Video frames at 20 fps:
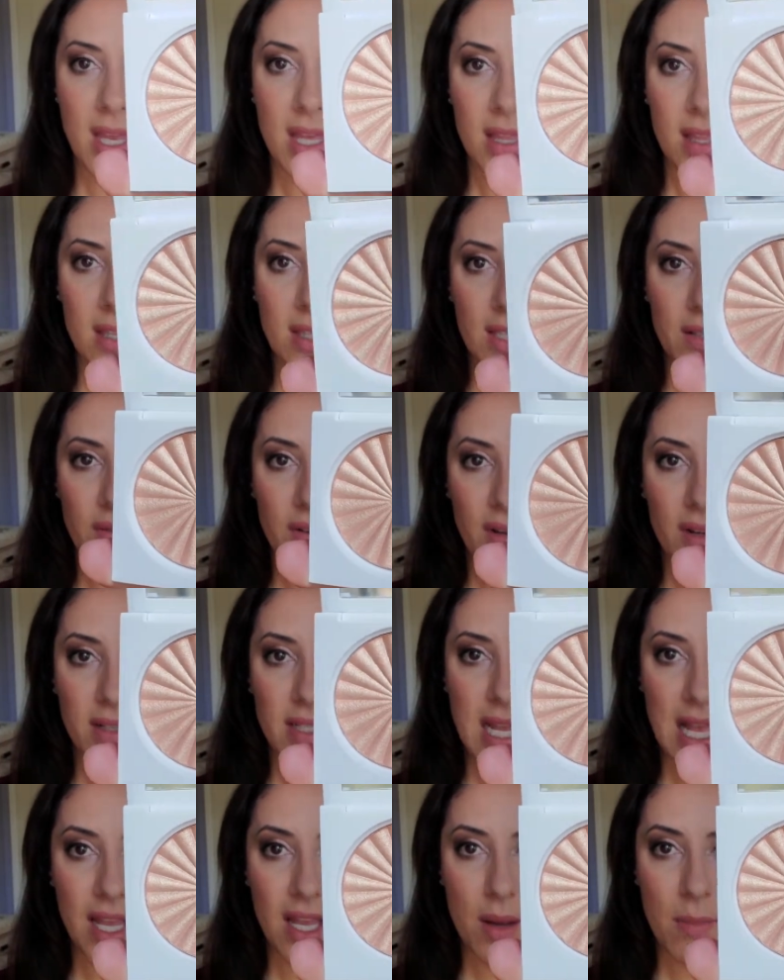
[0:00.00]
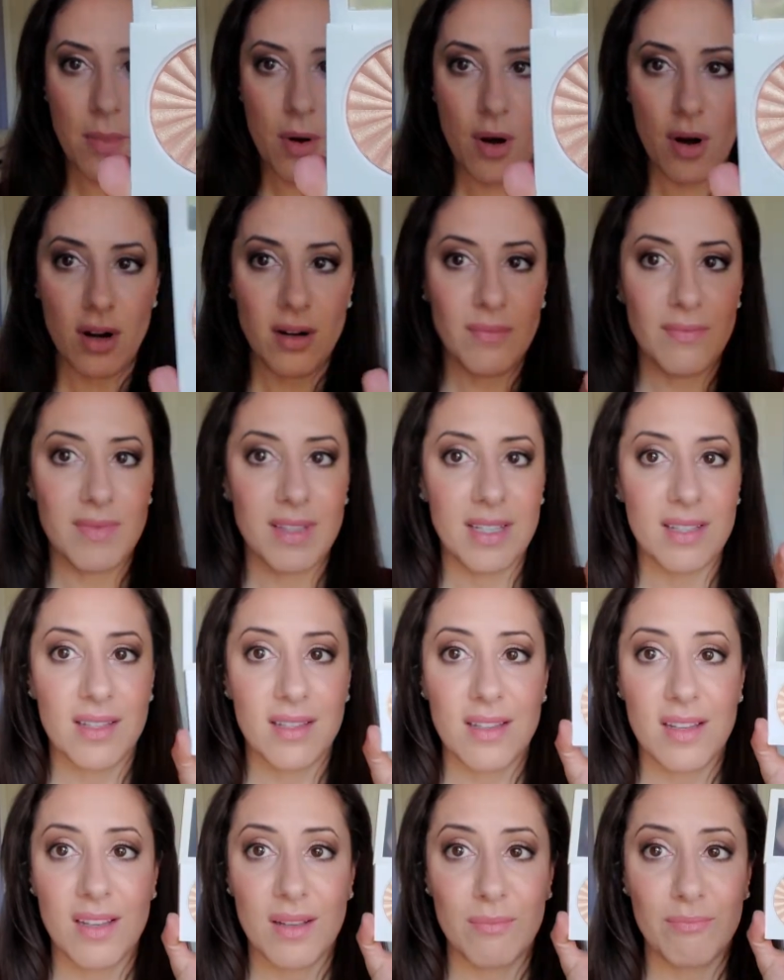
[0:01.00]
This is for Talia. This
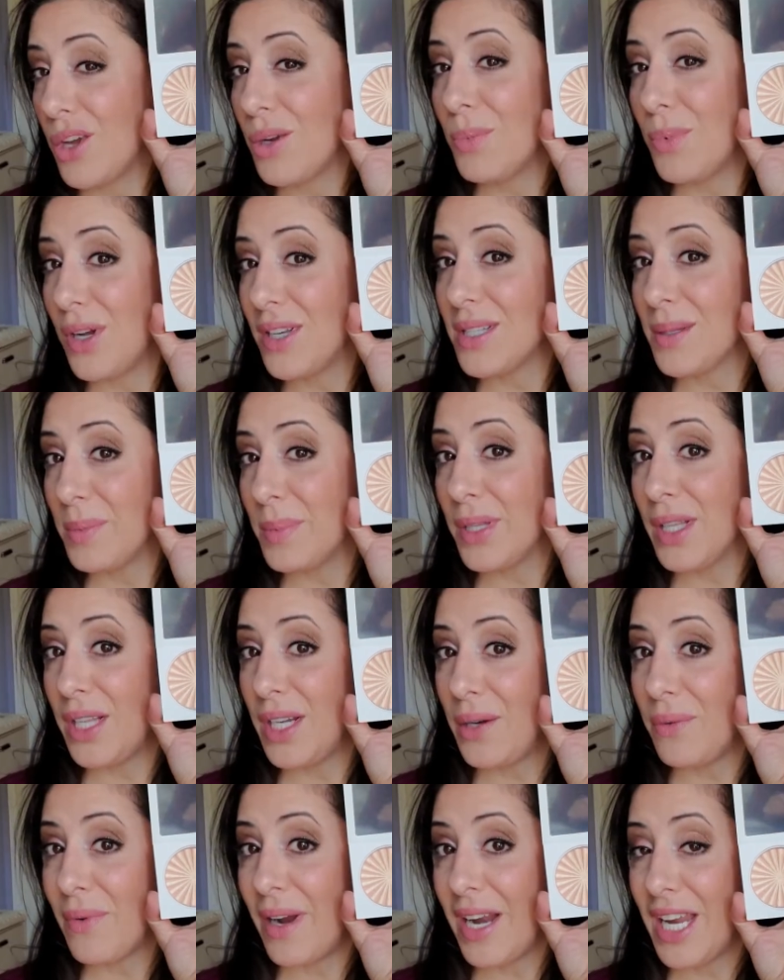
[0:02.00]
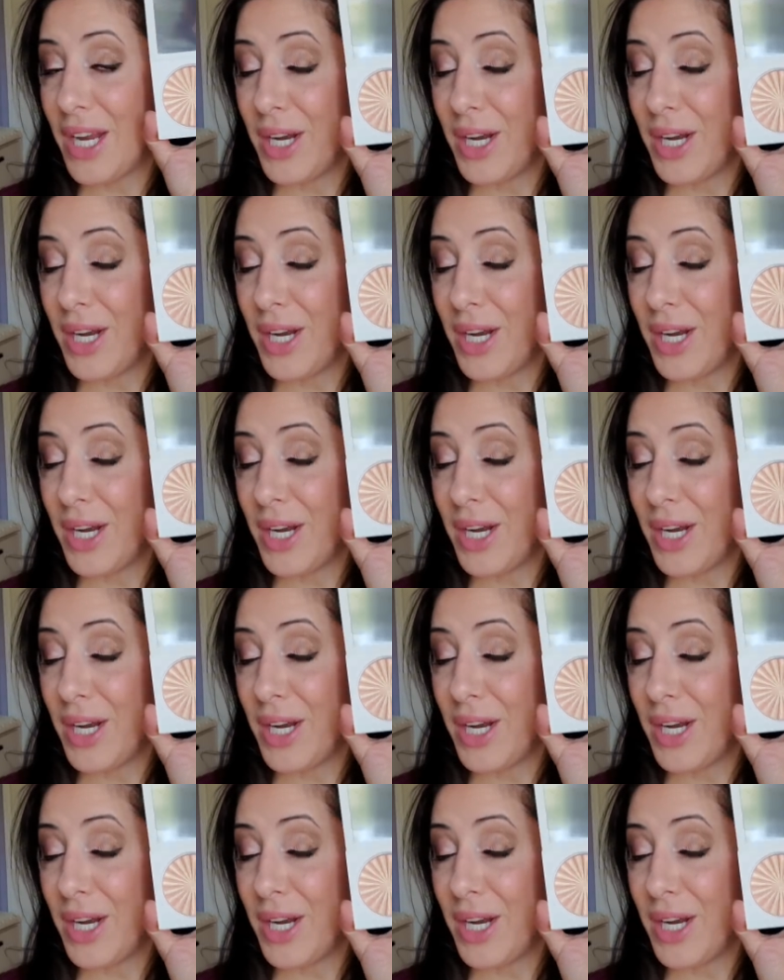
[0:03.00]
is a good possibility right